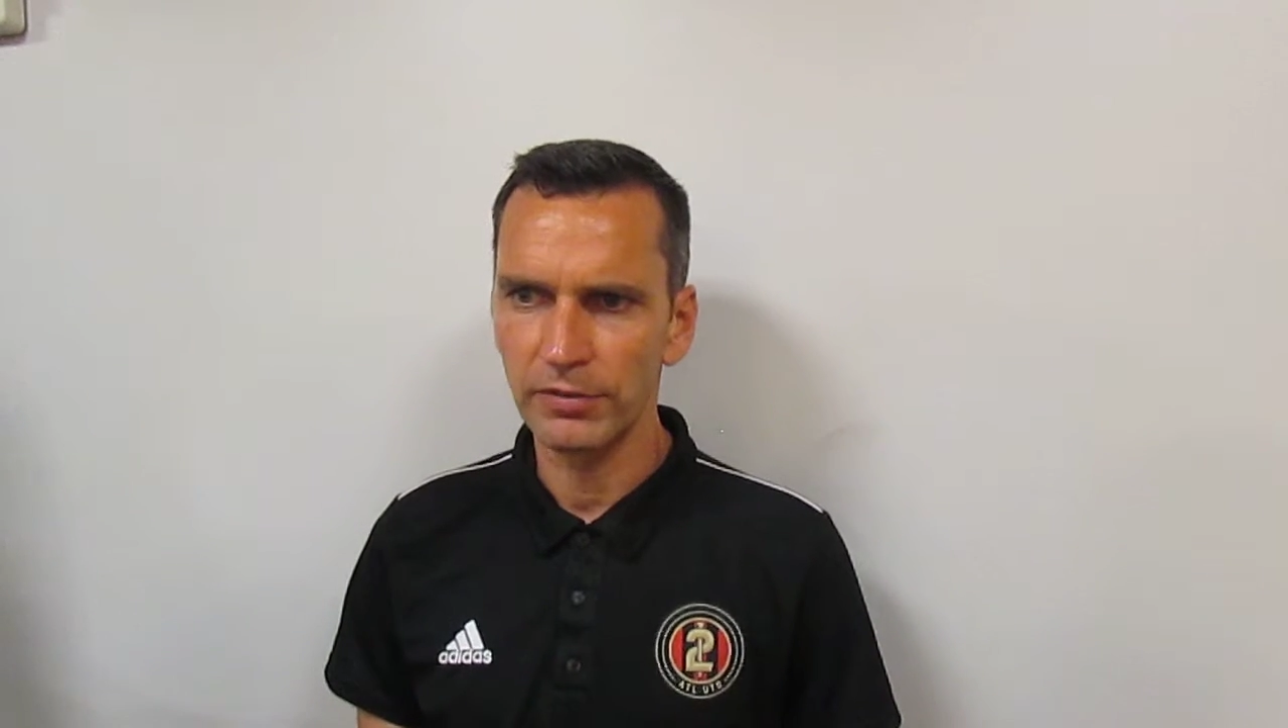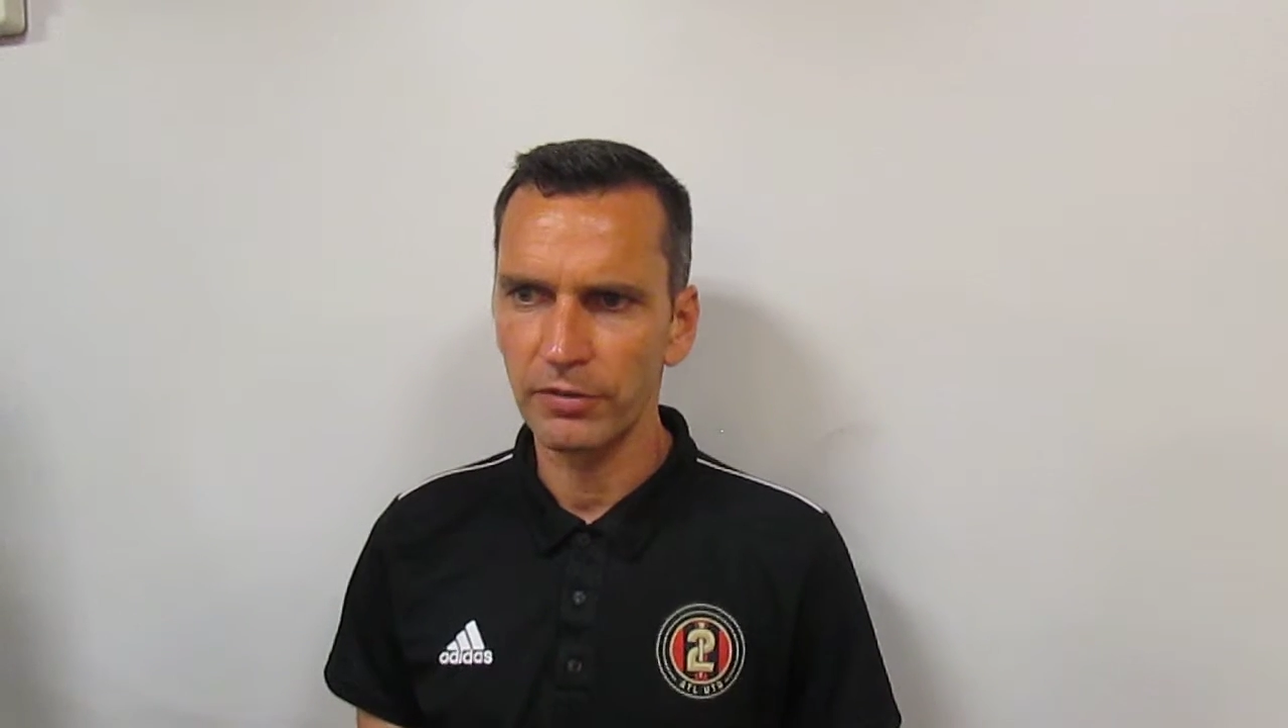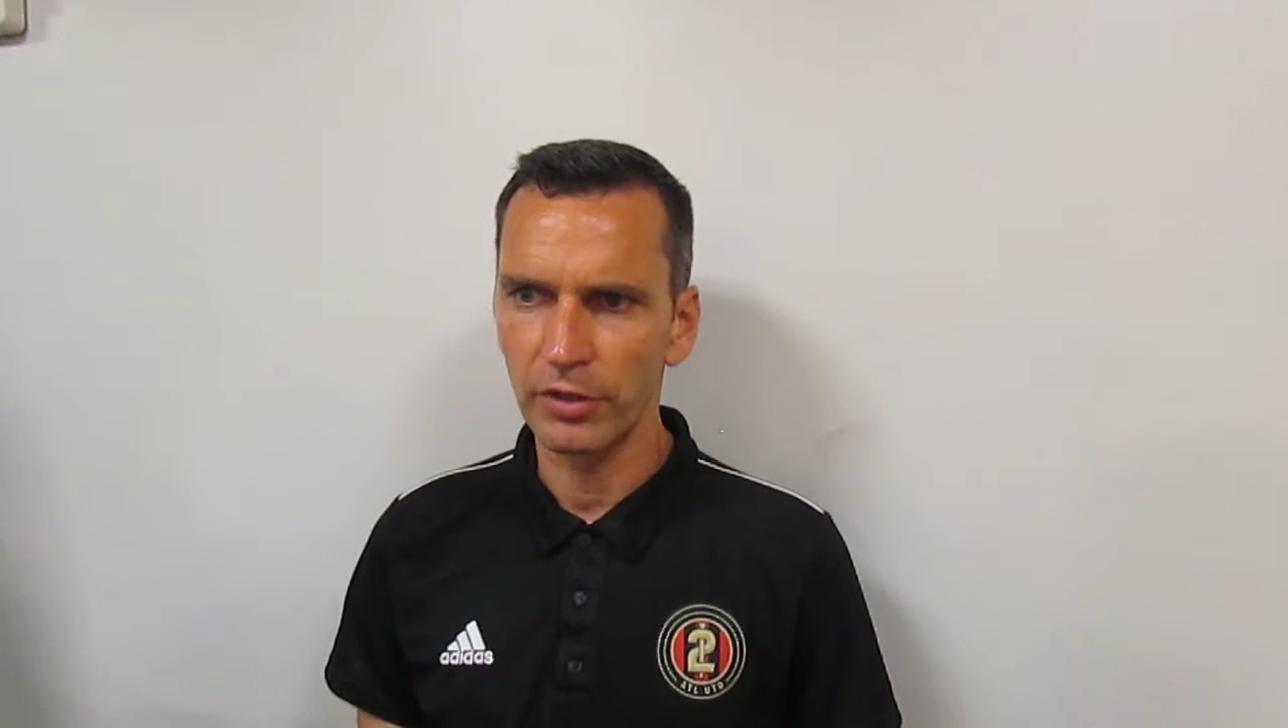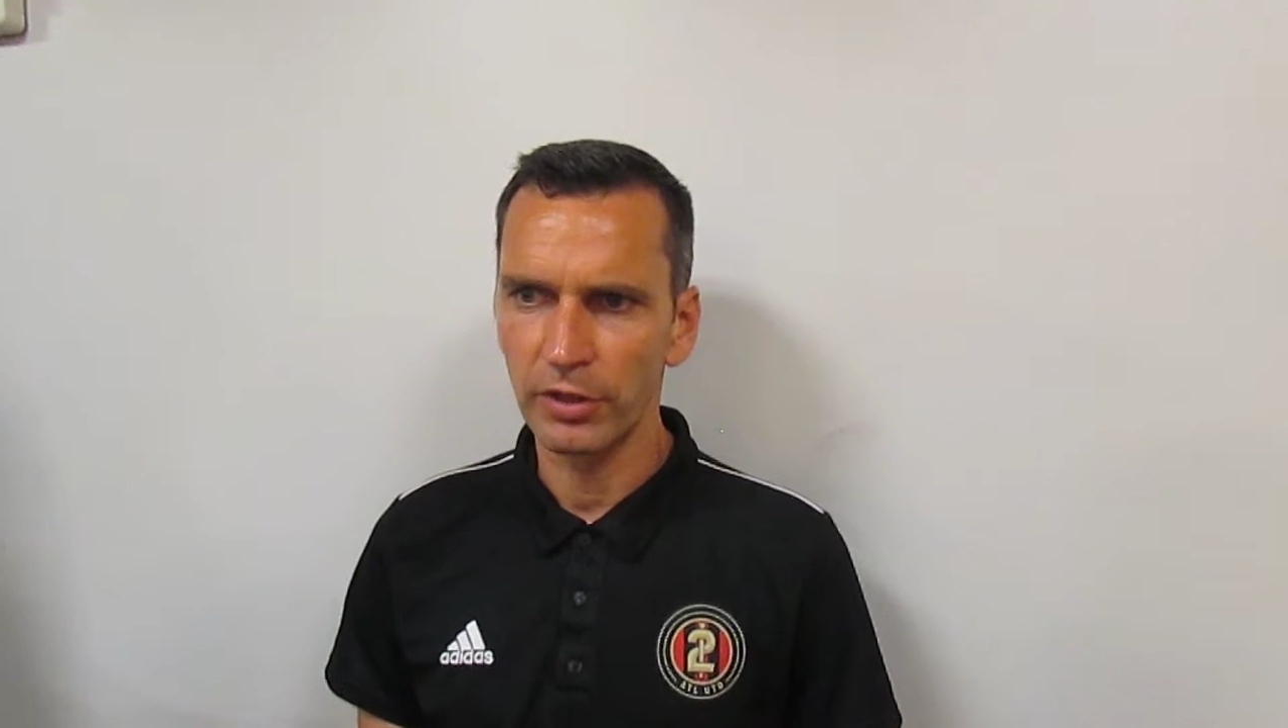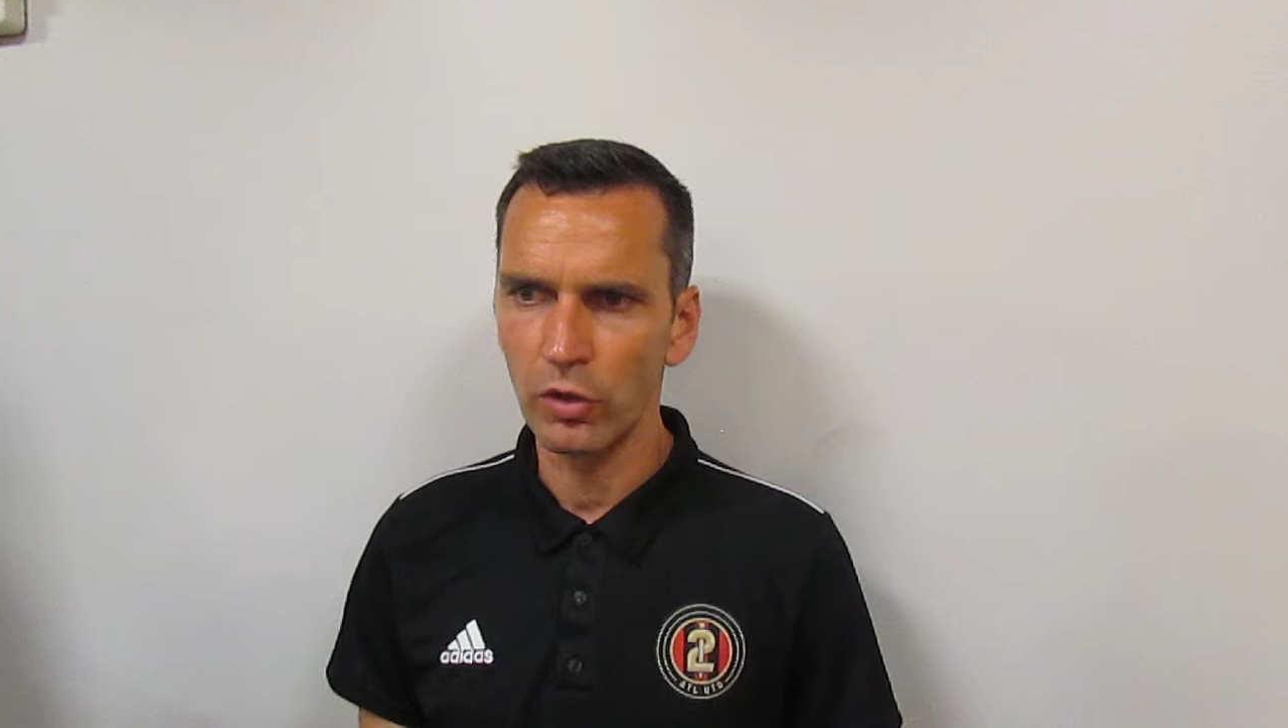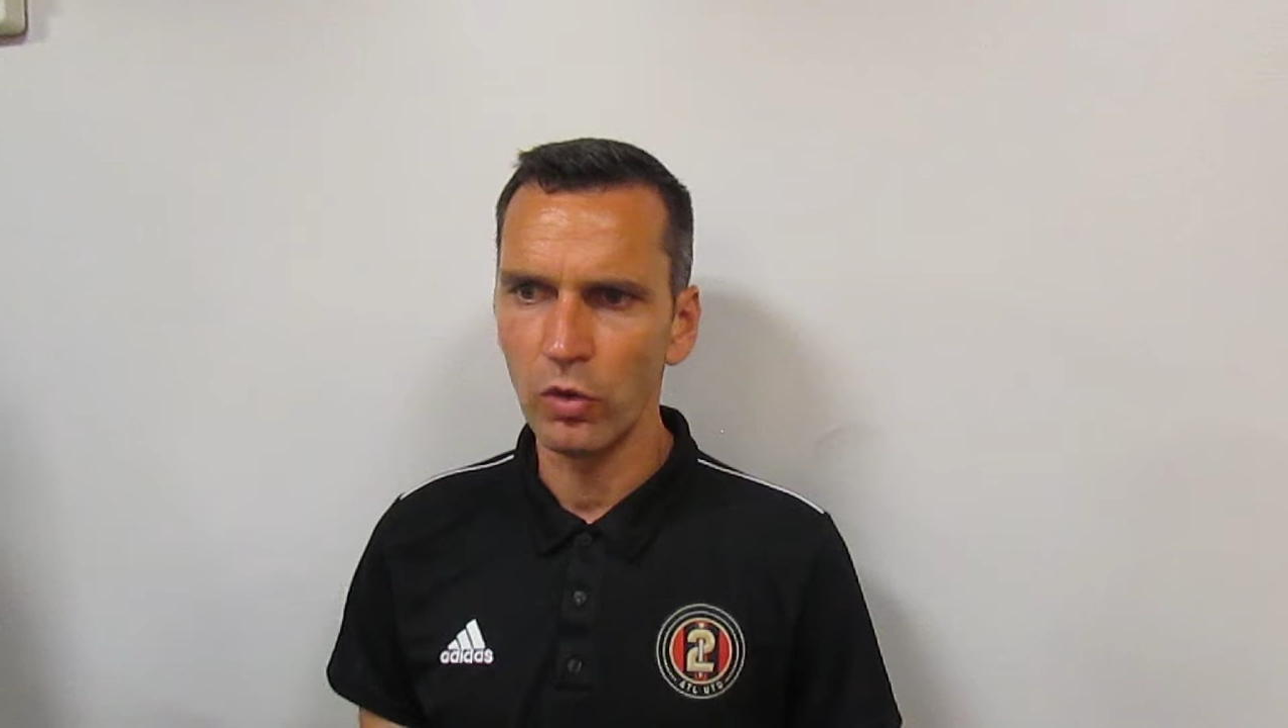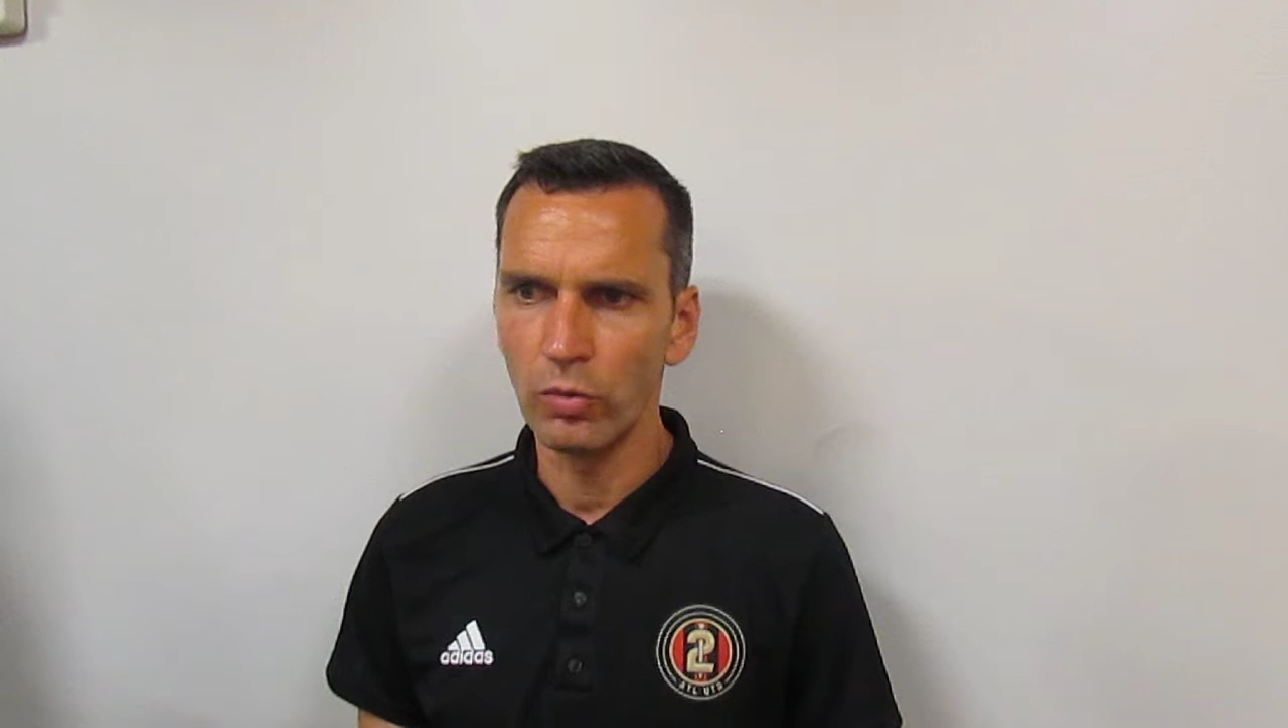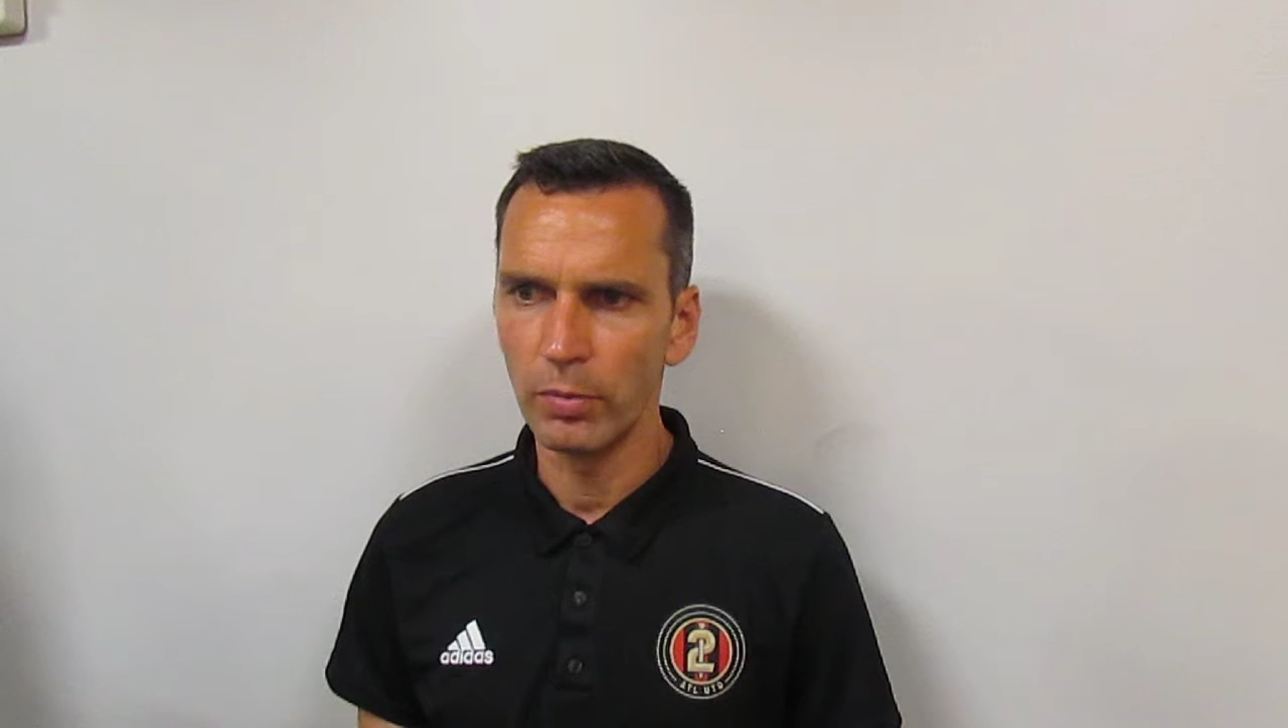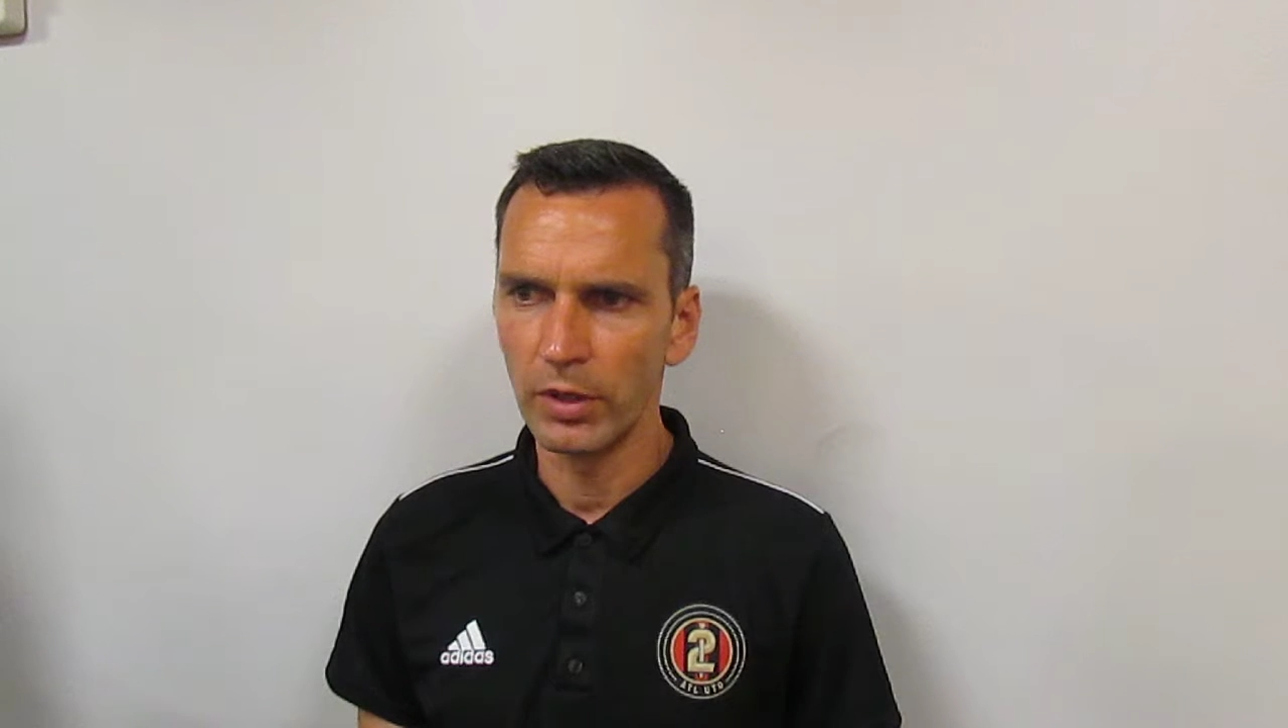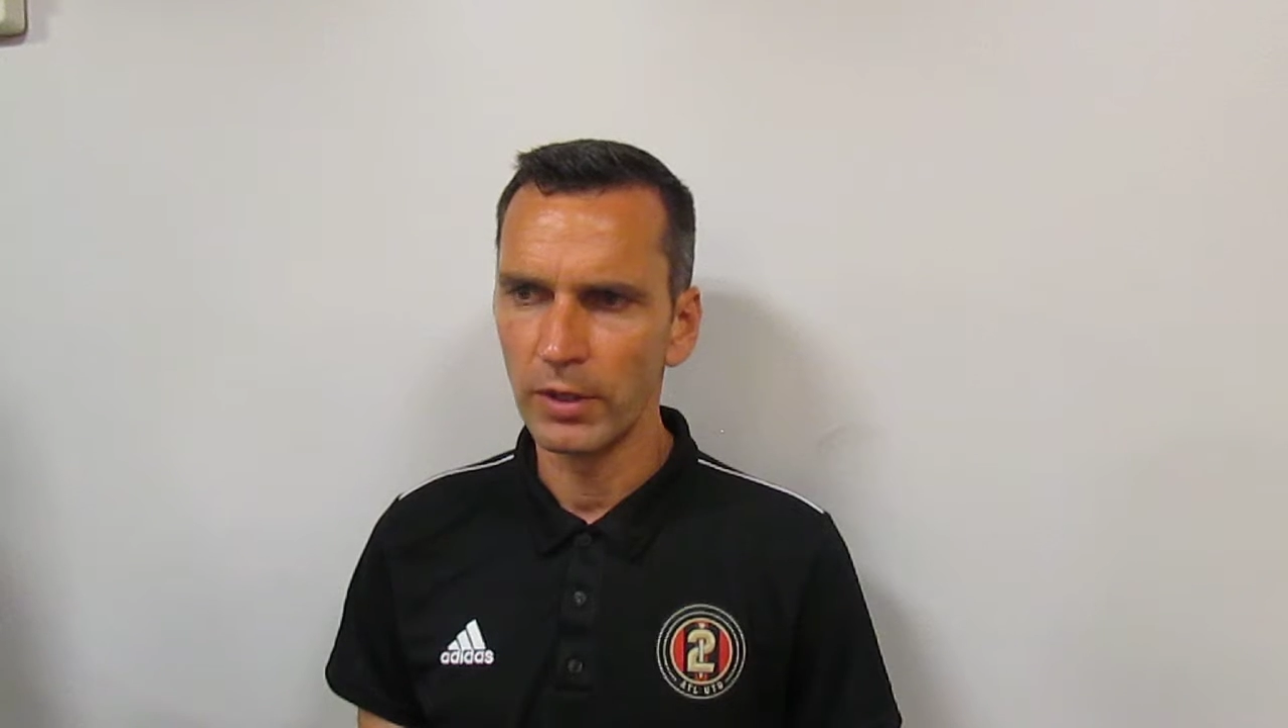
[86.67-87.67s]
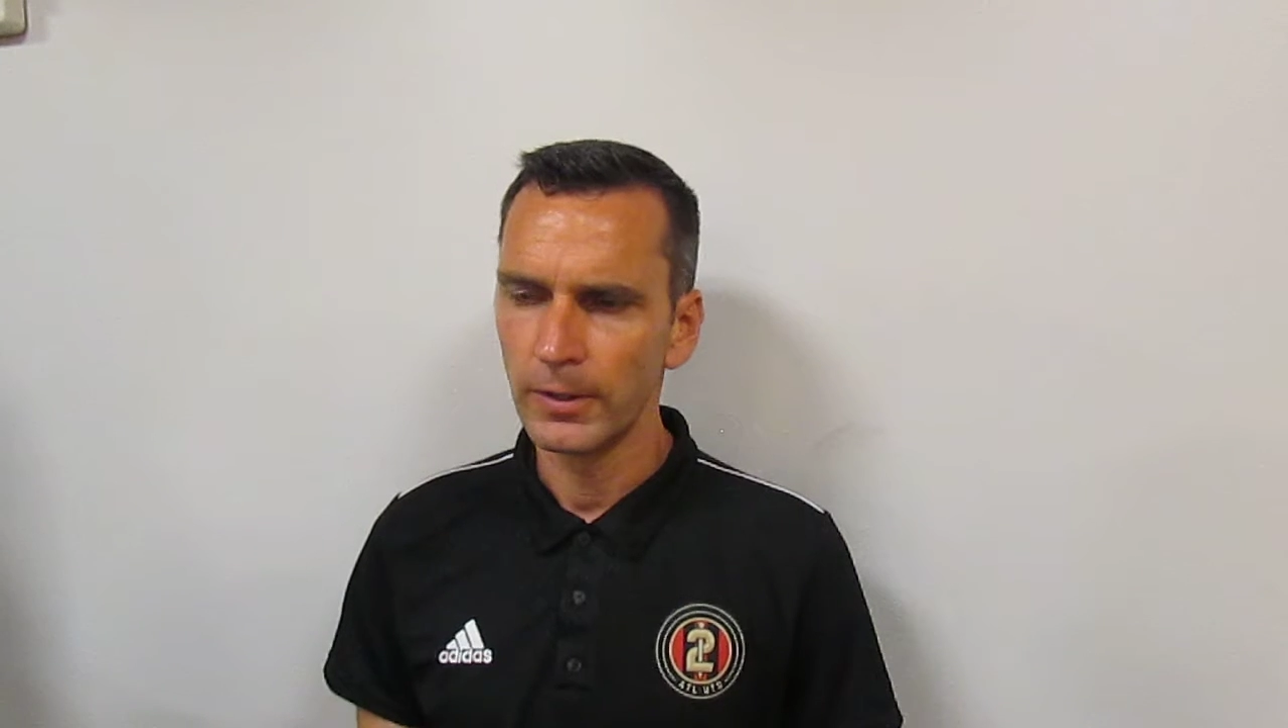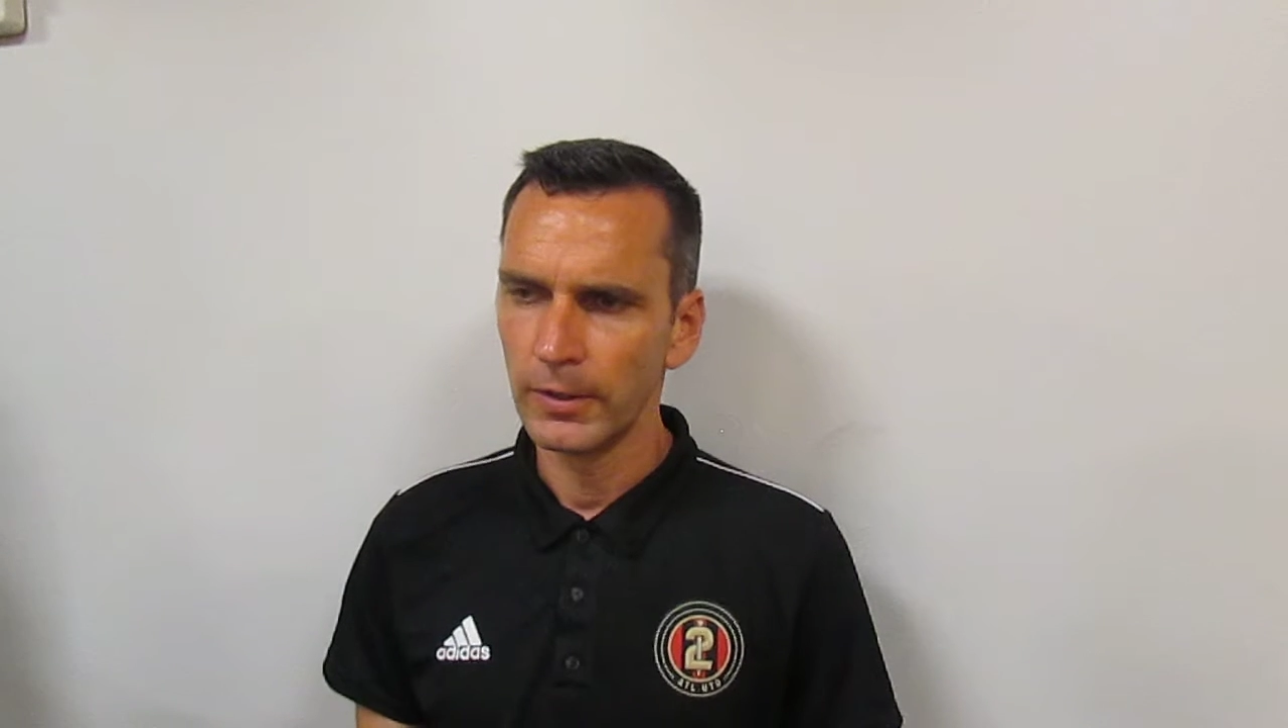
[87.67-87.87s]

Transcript: front of goal, but